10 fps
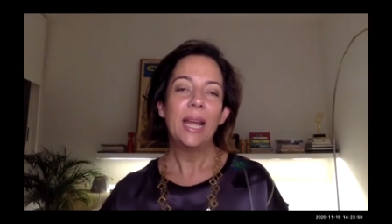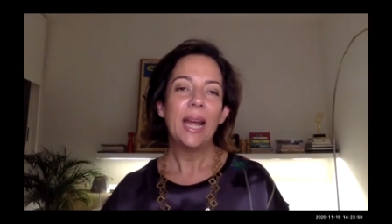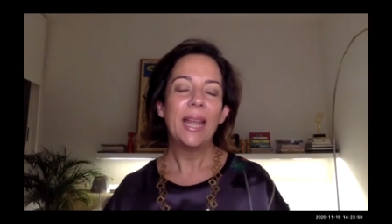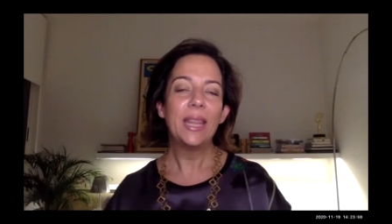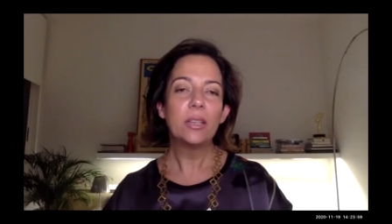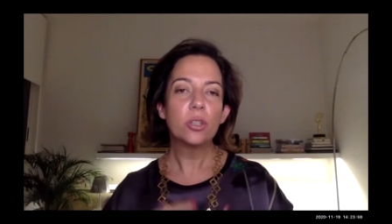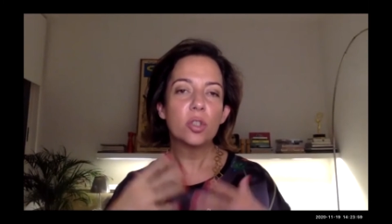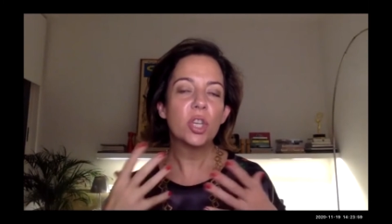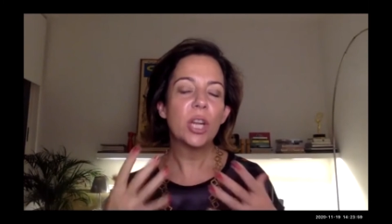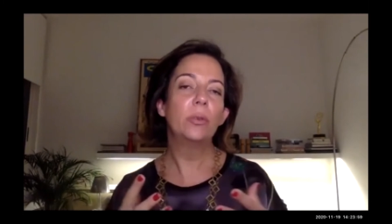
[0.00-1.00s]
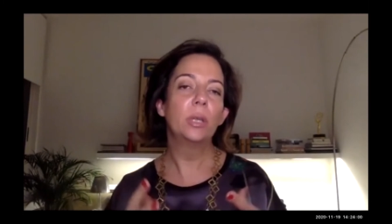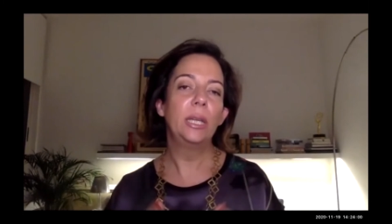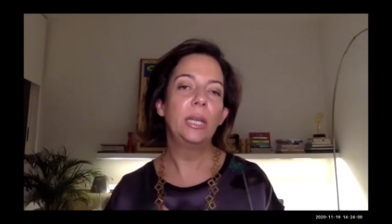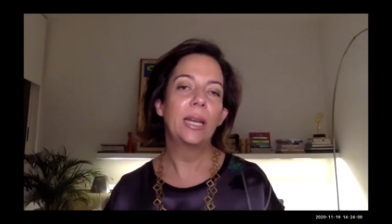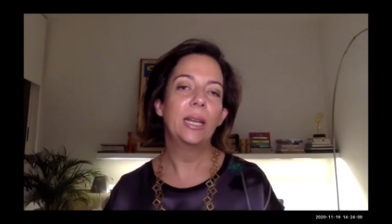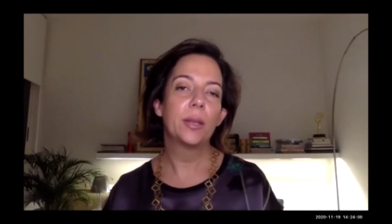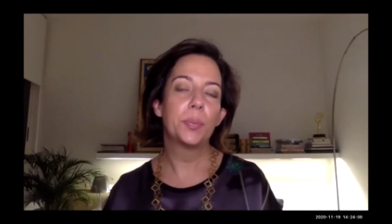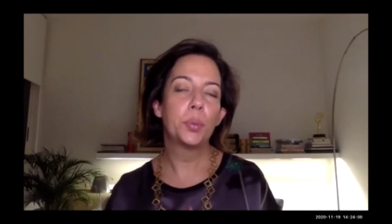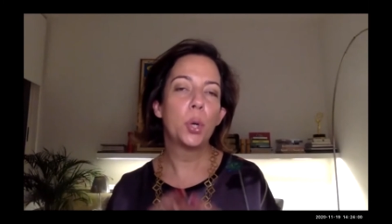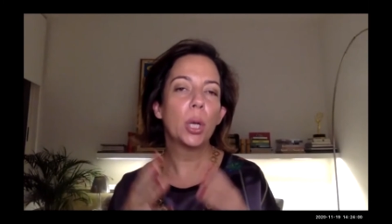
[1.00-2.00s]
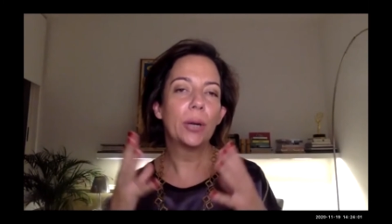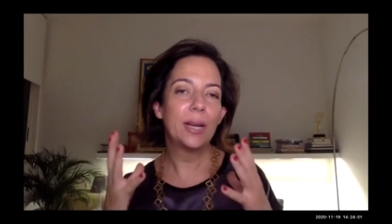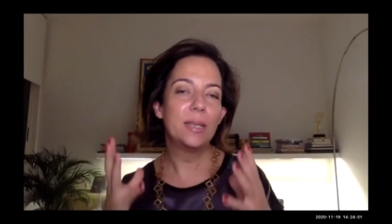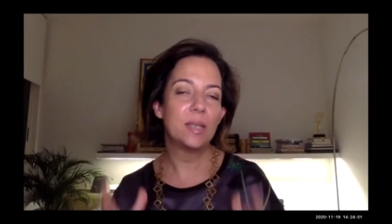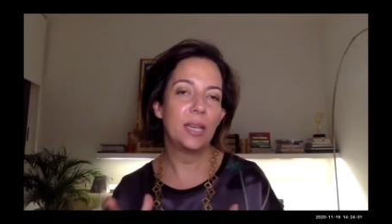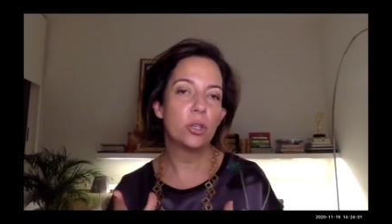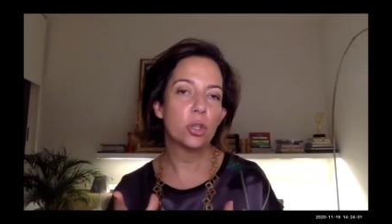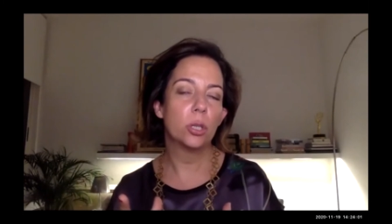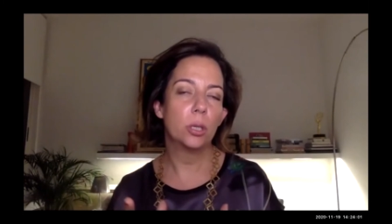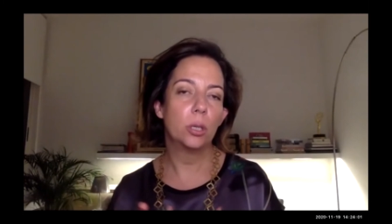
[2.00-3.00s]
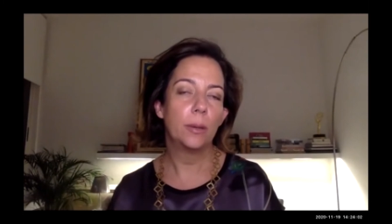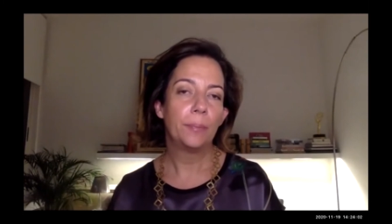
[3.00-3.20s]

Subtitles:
And then just generally, Layla, the polarization,